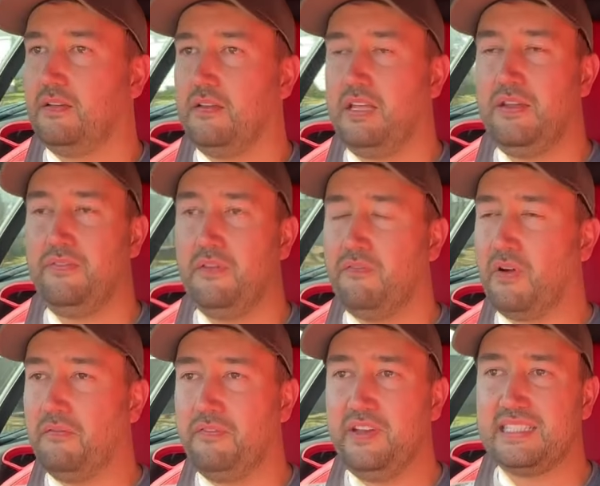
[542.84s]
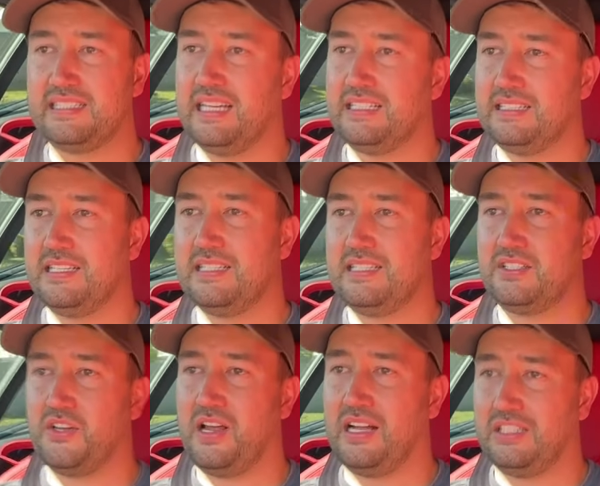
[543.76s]
even from V6s
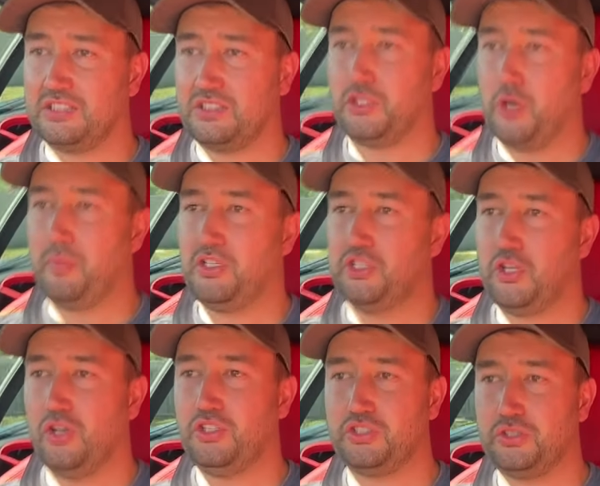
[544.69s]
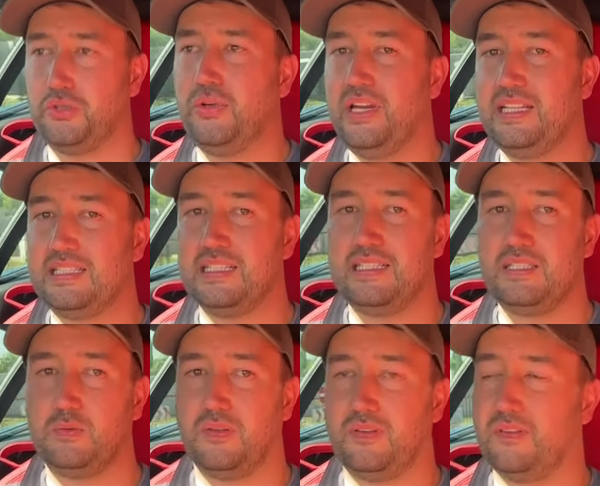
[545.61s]
to now turbocharged 2 liters
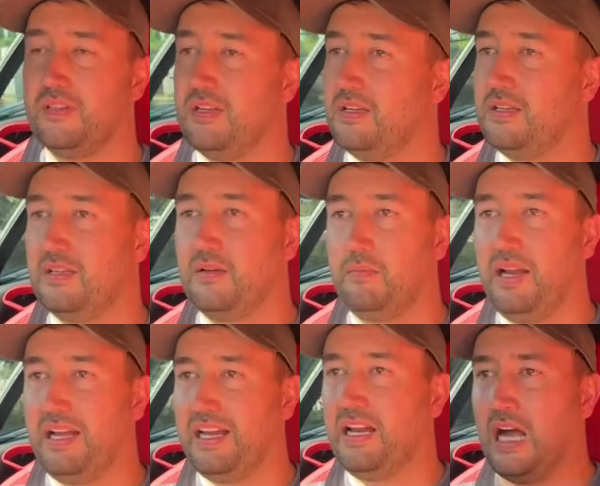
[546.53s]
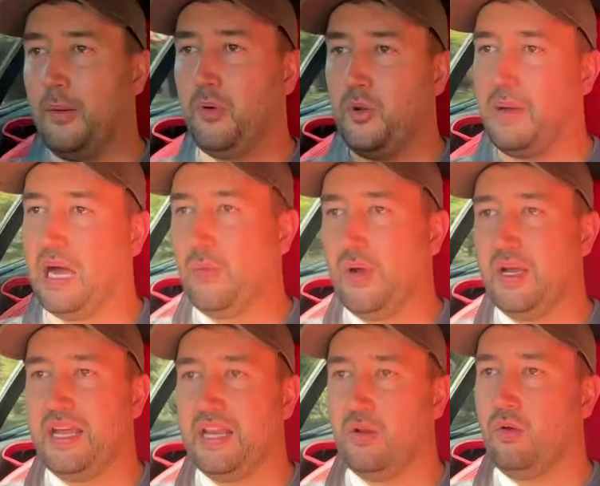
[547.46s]
with plug-in hybrid power
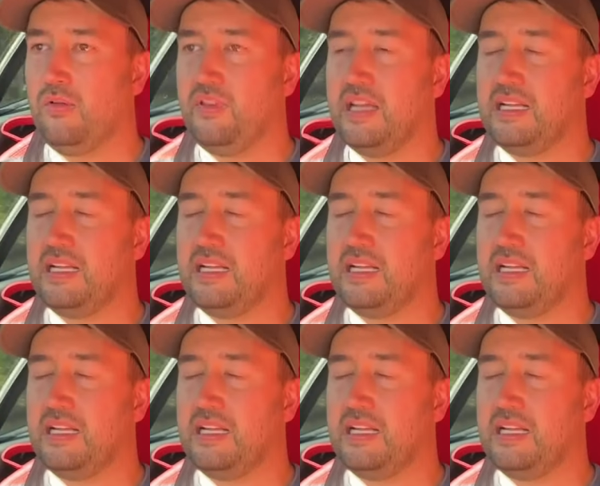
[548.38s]
and all of that.